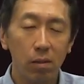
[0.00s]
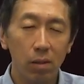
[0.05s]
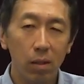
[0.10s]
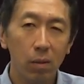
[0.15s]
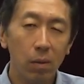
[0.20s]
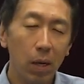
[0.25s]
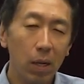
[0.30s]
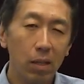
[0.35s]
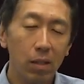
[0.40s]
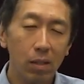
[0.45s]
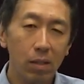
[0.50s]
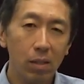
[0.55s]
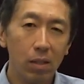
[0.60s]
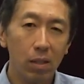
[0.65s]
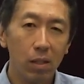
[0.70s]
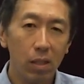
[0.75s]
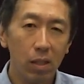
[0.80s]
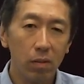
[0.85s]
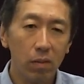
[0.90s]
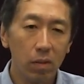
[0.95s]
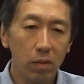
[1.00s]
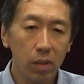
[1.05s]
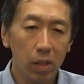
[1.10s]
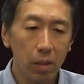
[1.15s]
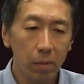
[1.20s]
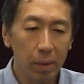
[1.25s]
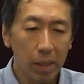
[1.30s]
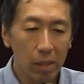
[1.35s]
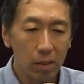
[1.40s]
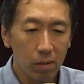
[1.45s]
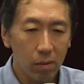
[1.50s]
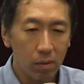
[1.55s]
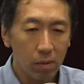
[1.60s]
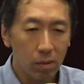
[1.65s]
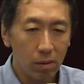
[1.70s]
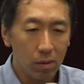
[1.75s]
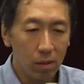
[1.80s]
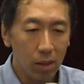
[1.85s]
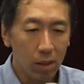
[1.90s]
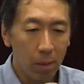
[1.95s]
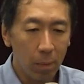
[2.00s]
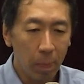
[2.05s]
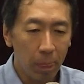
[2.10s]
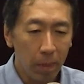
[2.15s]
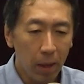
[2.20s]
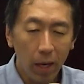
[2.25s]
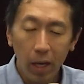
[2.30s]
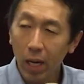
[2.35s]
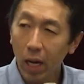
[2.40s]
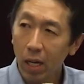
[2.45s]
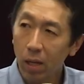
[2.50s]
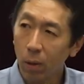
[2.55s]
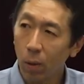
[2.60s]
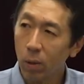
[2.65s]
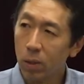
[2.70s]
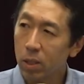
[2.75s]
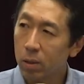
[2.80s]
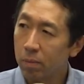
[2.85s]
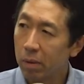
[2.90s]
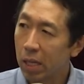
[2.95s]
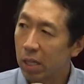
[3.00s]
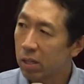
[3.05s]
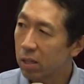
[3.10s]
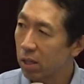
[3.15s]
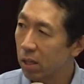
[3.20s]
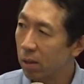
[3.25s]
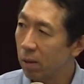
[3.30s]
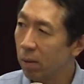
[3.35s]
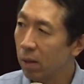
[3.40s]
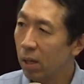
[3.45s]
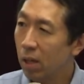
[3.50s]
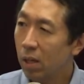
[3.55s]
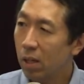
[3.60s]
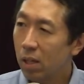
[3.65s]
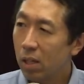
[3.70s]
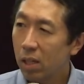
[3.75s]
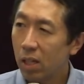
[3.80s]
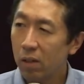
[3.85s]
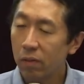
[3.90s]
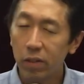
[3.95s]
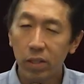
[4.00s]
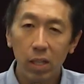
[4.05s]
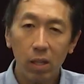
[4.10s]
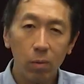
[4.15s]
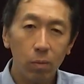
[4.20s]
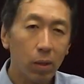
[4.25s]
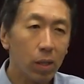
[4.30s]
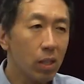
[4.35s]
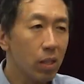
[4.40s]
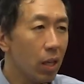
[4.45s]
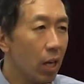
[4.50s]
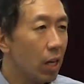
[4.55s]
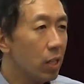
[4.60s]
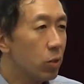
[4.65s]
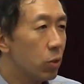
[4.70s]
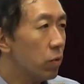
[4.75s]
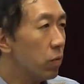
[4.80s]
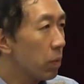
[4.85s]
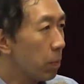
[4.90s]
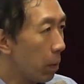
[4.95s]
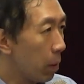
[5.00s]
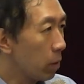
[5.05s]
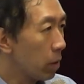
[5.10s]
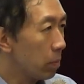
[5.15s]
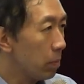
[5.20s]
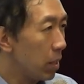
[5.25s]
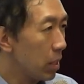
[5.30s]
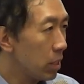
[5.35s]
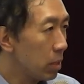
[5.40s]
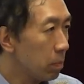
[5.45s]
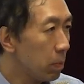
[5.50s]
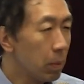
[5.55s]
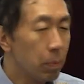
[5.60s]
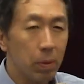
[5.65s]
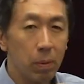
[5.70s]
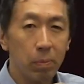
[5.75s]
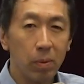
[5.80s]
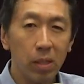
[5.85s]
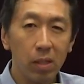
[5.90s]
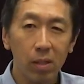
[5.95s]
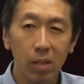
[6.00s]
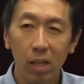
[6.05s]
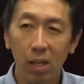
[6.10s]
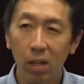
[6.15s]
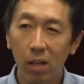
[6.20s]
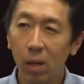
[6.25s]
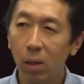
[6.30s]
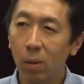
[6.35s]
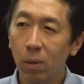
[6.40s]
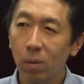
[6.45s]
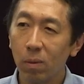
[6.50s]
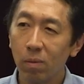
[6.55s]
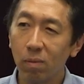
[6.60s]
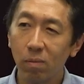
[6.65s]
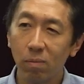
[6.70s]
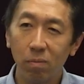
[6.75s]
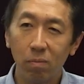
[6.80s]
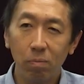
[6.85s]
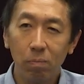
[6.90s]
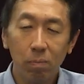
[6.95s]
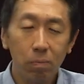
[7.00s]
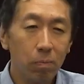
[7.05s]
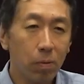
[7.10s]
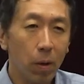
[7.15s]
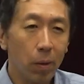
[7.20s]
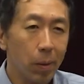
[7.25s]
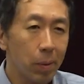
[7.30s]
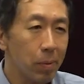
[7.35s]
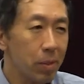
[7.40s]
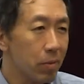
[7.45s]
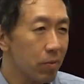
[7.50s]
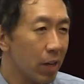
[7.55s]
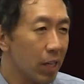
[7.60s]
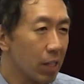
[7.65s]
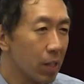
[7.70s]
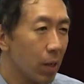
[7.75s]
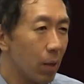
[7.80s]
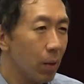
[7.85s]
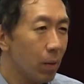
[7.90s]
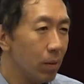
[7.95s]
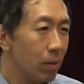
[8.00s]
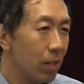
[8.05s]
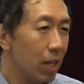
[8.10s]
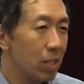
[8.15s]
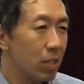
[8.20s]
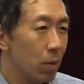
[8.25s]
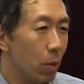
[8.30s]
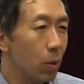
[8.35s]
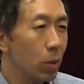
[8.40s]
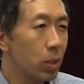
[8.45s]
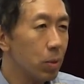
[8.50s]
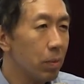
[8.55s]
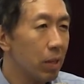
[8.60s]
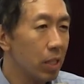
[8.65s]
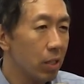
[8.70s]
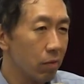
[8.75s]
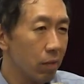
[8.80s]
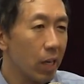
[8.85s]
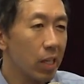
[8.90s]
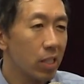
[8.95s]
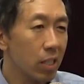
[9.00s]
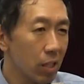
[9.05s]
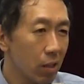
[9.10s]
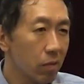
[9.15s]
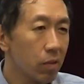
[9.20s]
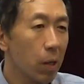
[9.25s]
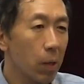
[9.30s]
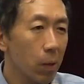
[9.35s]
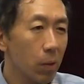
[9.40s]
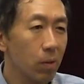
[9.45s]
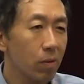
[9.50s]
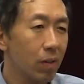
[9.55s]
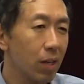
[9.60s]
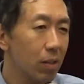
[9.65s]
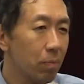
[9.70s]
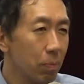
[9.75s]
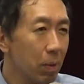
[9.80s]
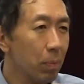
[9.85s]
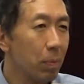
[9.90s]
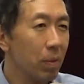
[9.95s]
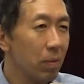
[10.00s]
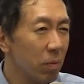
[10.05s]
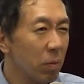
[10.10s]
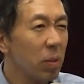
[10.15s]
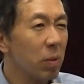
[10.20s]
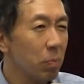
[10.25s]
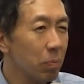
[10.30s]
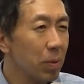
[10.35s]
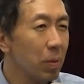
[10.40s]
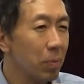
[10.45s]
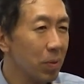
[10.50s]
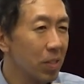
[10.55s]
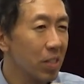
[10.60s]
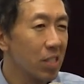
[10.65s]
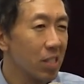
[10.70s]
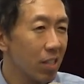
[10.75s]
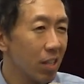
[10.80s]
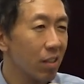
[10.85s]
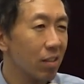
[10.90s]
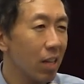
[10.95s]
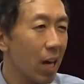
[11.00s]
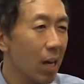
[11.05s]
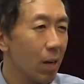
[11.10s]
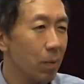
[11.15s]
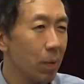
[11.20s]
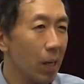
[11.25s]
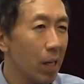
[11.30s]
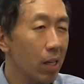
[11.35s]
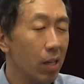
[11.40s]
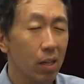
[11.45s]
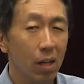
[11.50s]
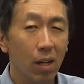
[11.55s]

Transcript: oh, uh, if you think about um, AI automation, if you say, what can AI do for programmers? People immediately think, oh, programmers write code, let's automate the writing of code, right? People, people just think that way.